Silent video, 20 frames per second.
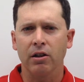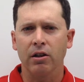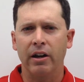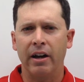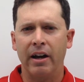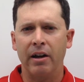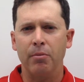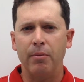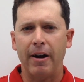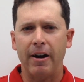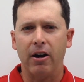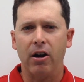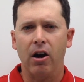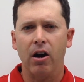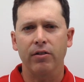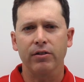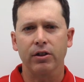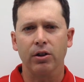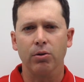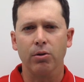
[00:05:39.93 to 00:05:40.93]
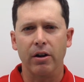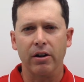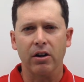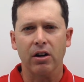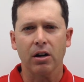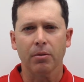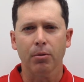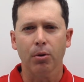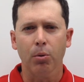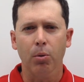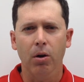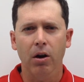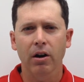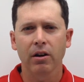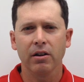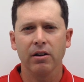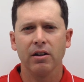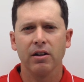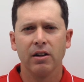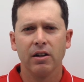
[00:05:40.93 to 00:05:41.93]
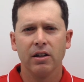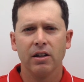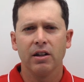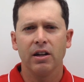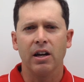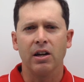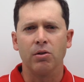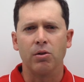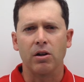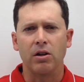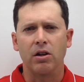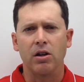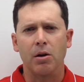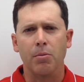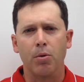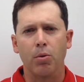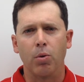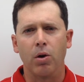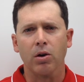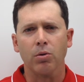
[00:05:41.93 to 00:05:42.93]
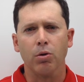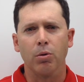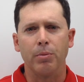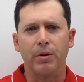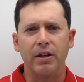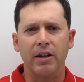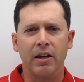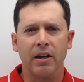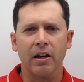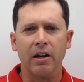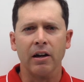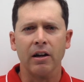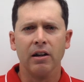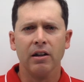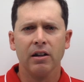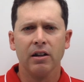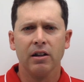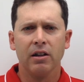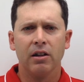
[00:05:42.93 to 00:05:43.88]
he'll hand back off to runner number 1, and runner number 1 will begin